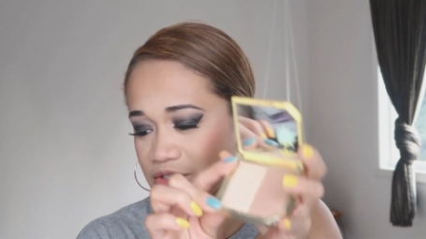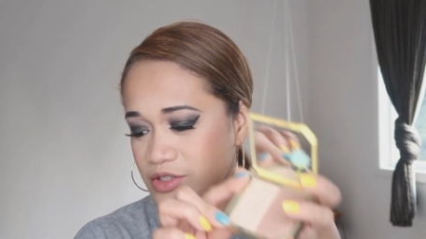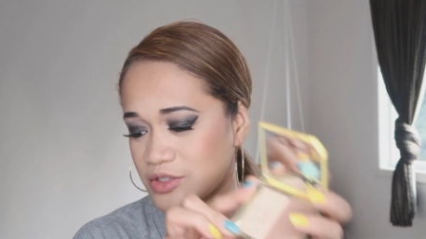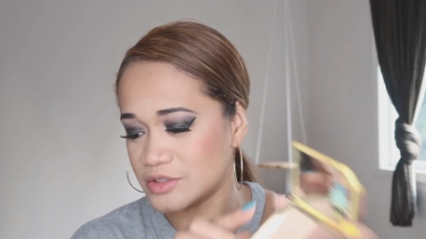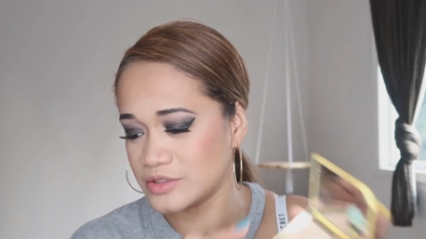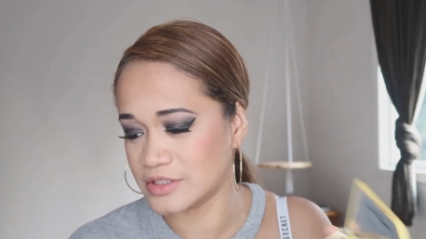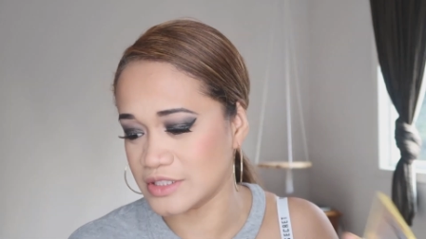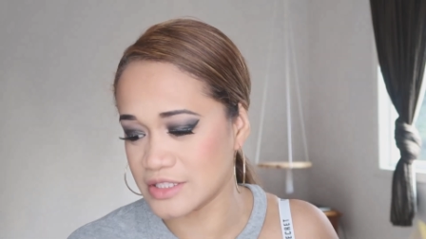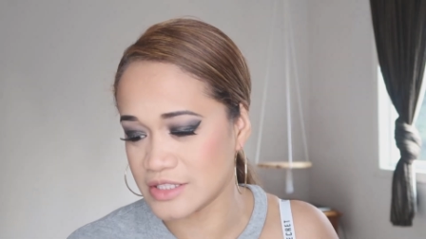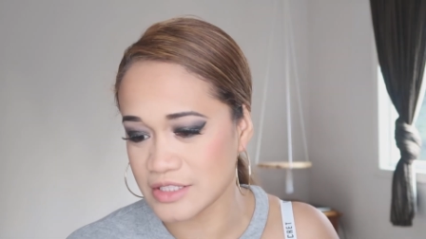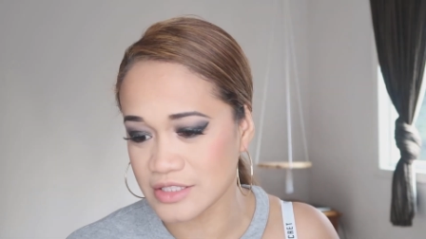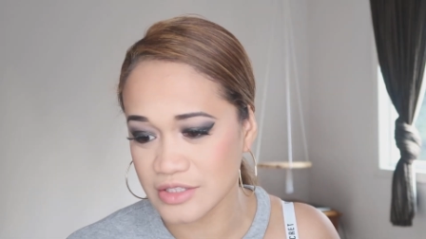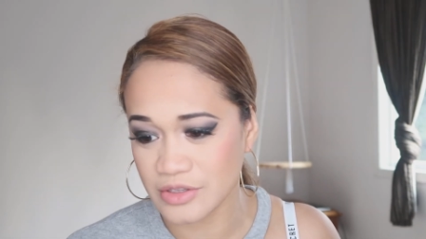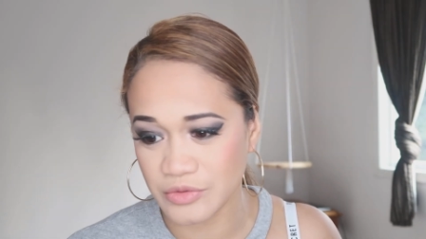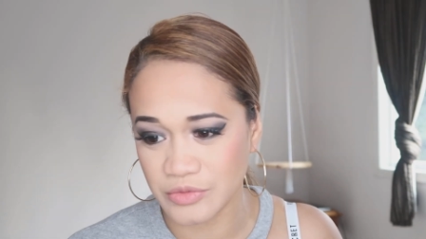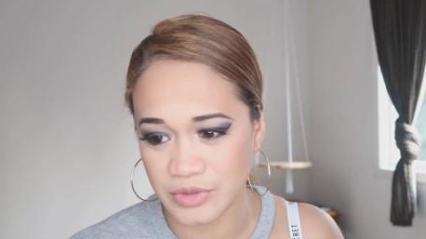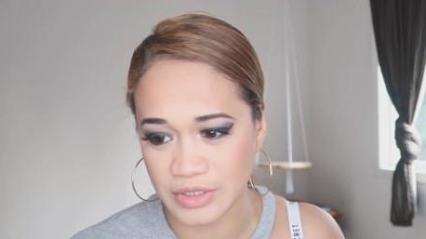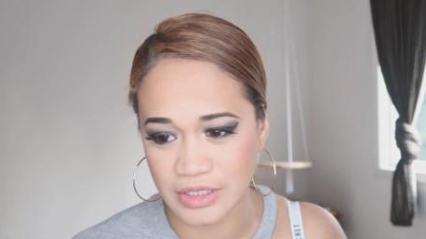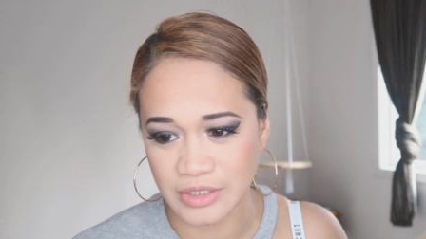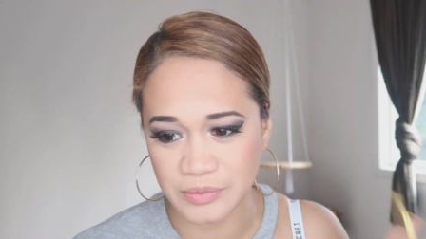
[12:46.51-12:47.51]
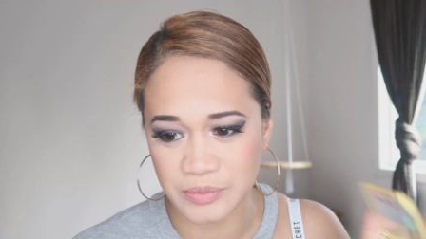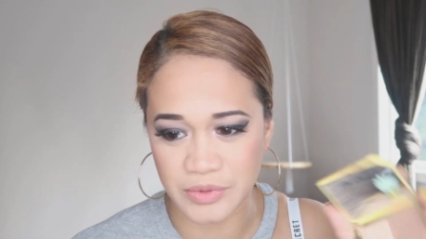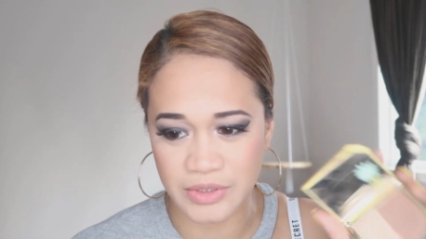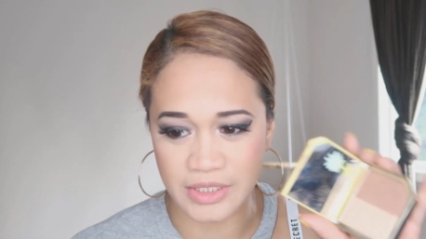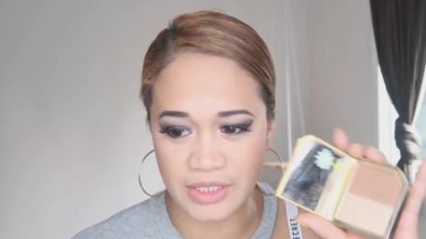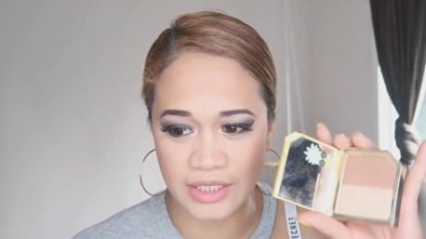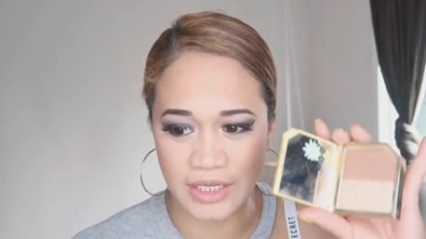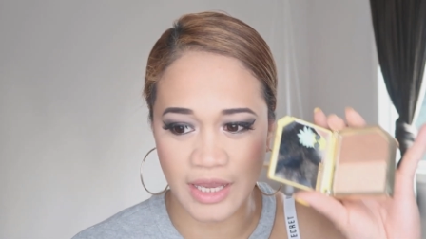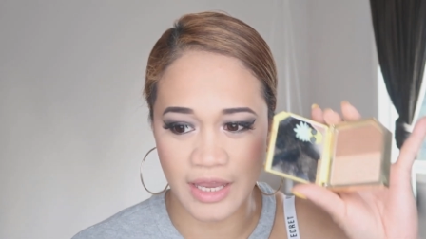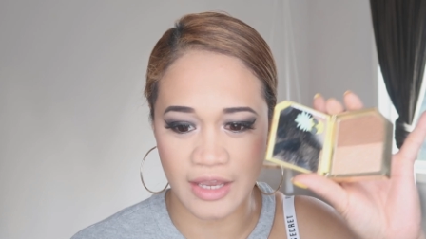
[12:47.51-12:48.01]
So this is a really
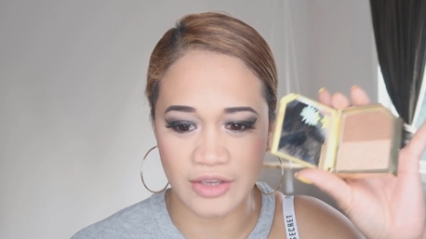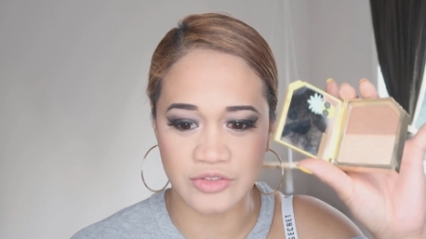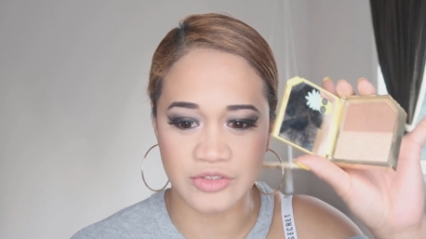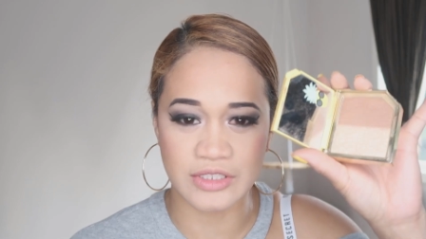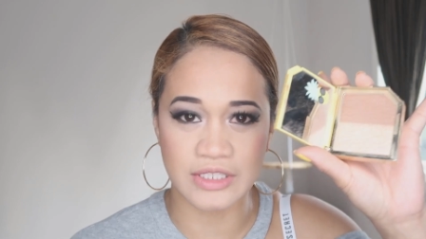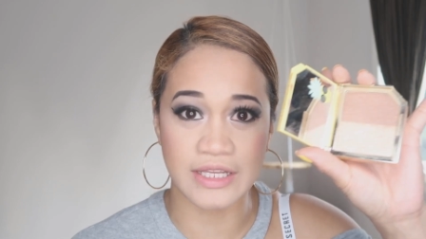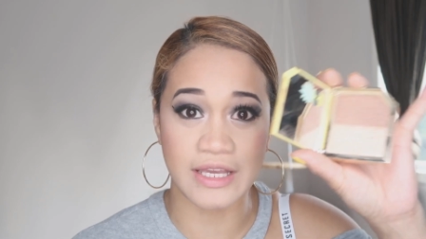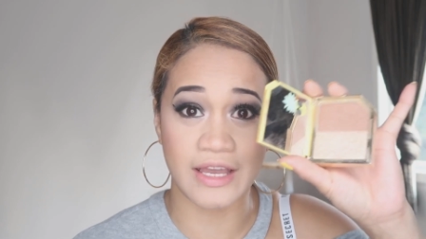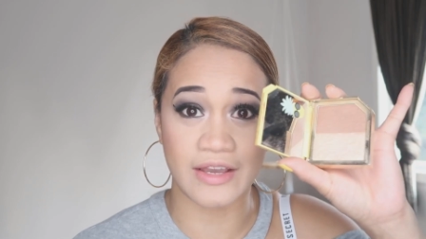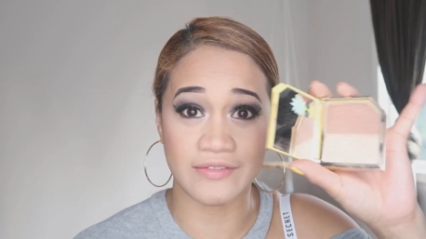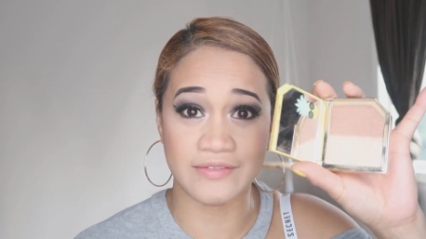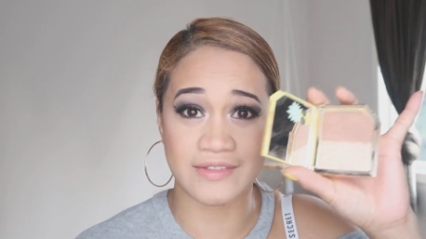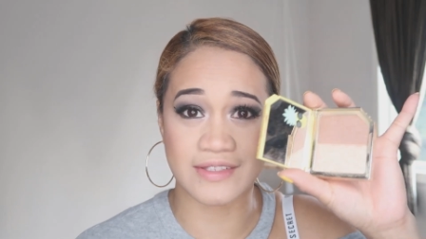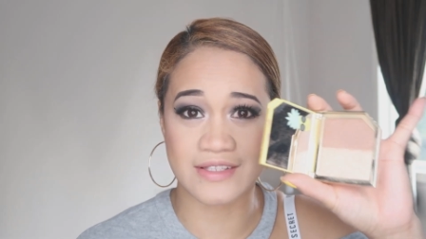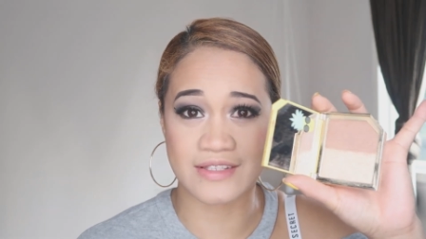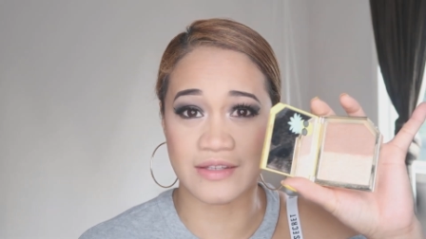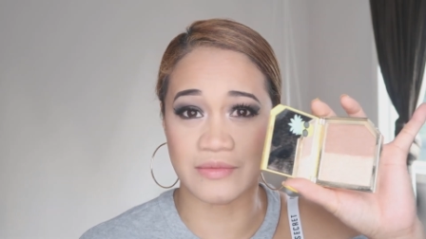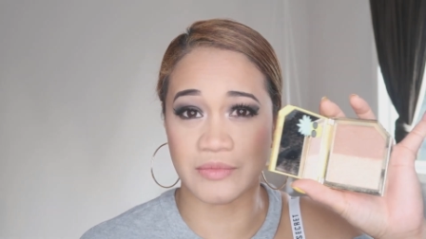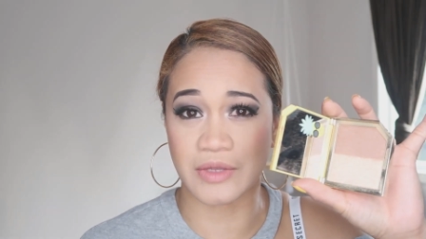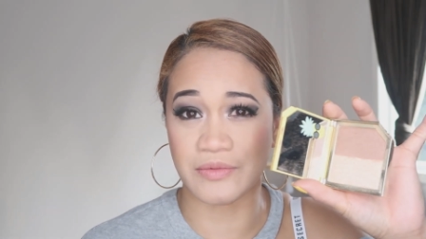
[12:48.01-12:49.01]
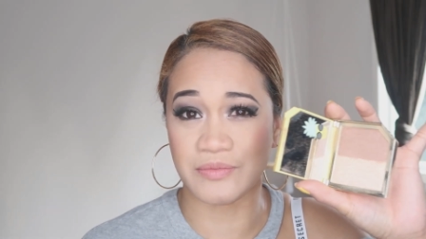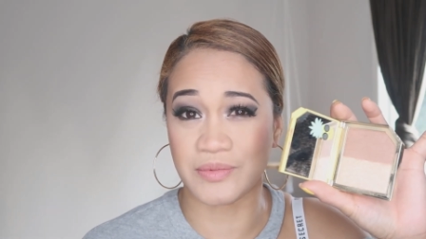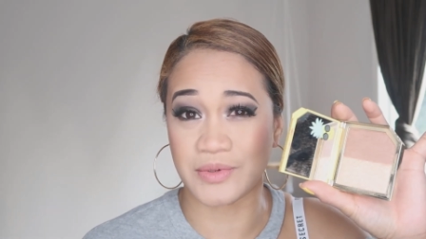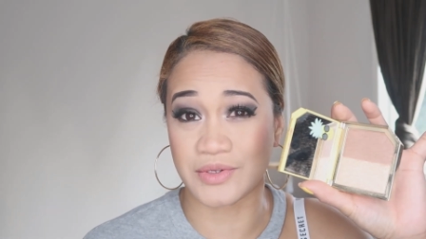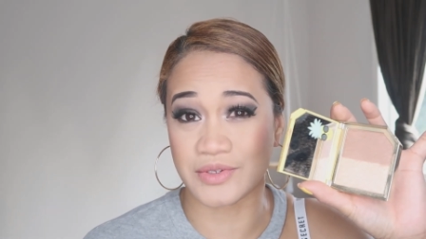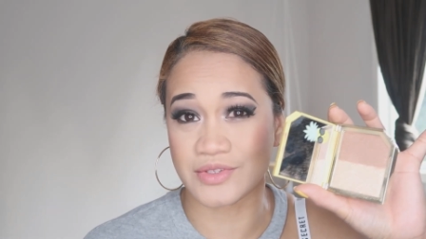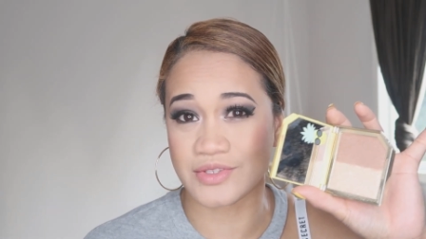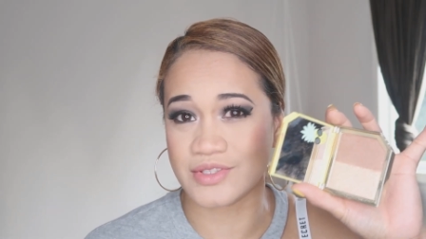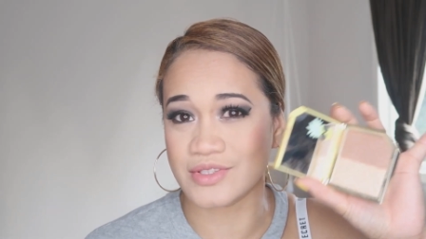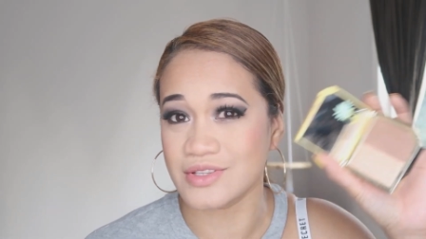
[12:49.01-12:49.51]
pretty. I actually have this in my
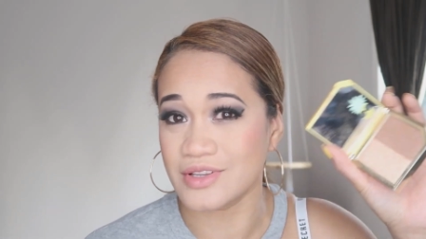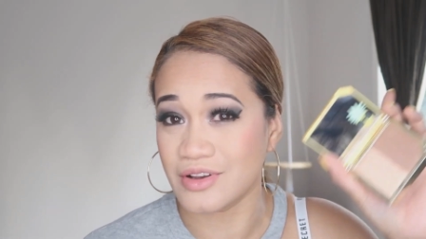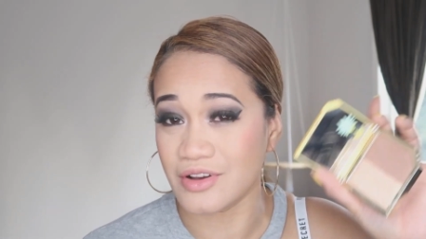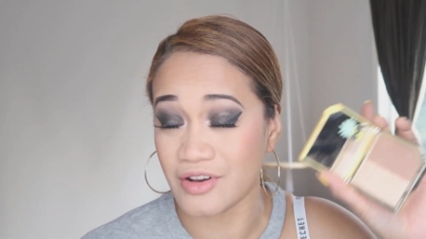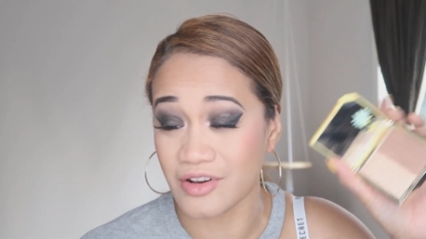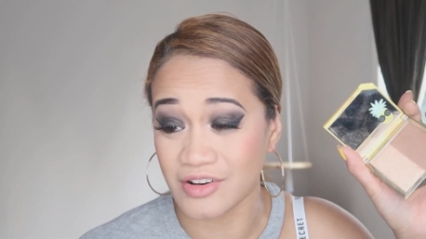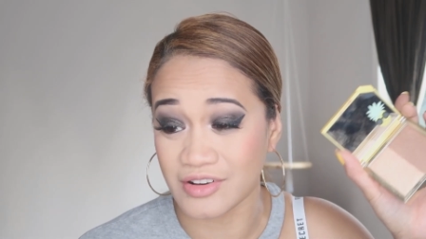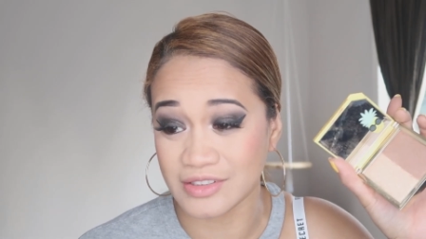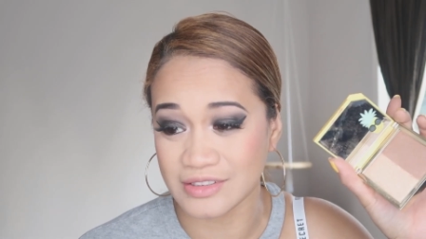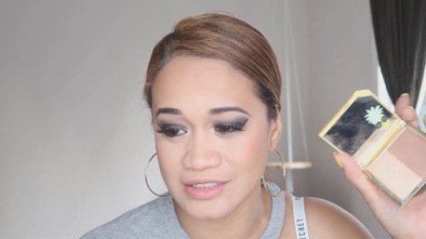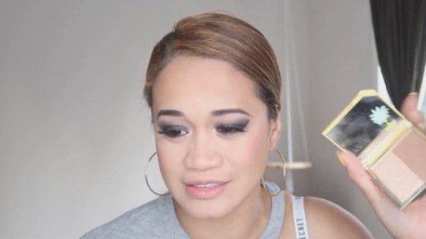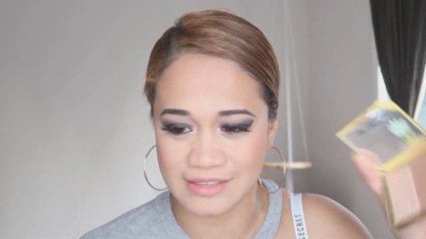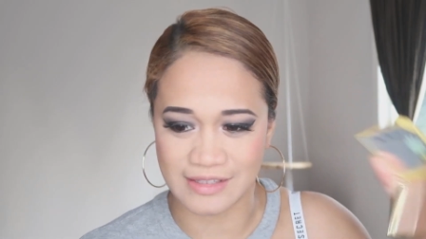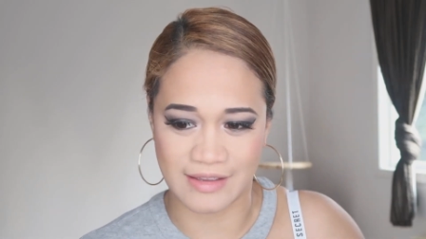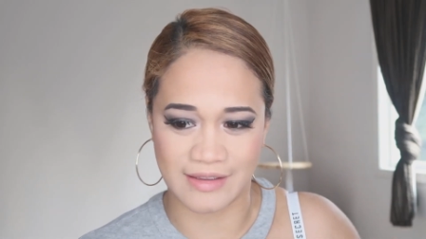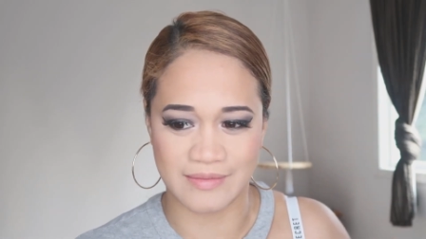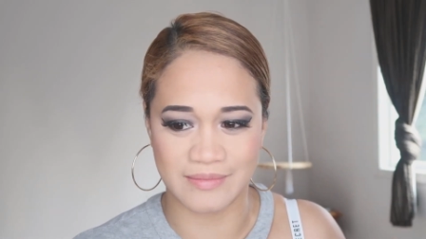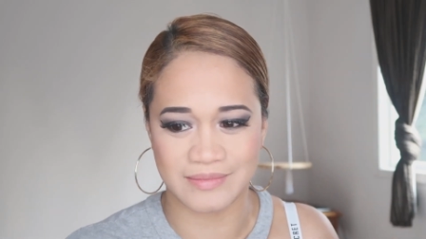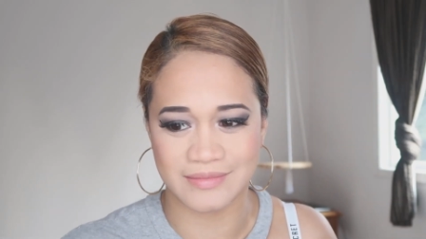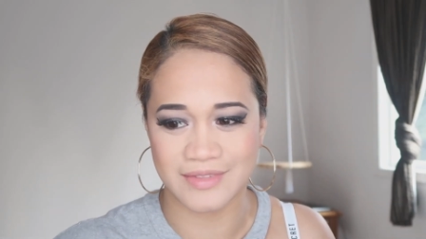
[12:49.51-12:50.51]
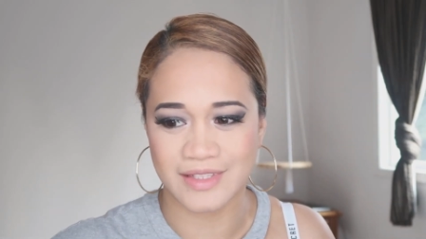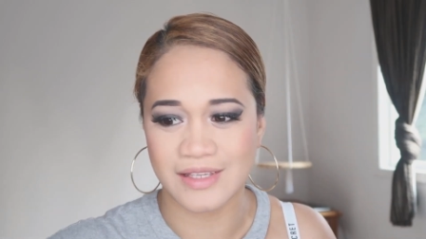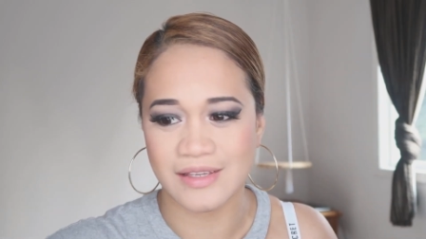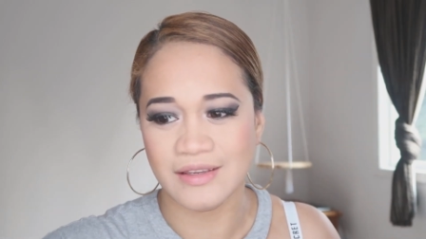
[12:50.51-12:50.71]
purse all the time.